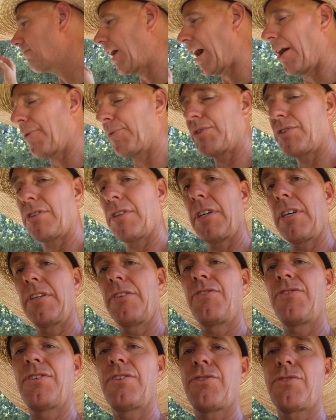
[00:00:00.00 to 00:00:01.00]
I would say
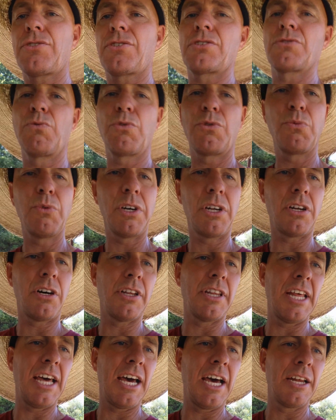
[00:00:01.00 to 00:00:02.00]
cistern would win
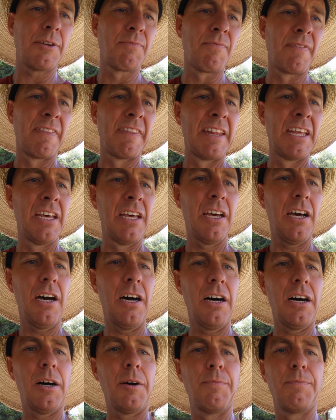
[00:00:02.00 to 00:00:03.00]
on that.
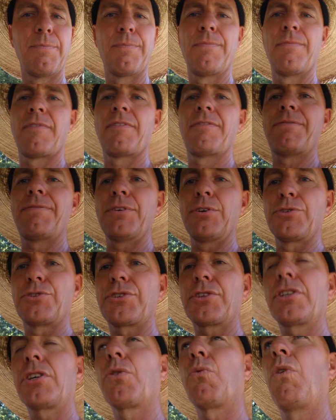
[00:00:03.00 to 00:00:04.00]

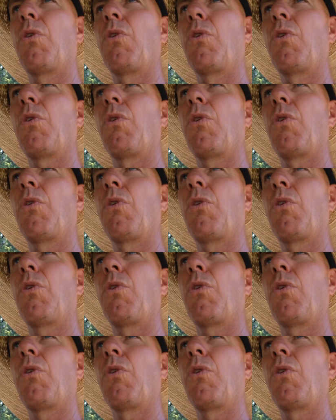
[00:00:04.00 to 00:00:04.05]
Filter your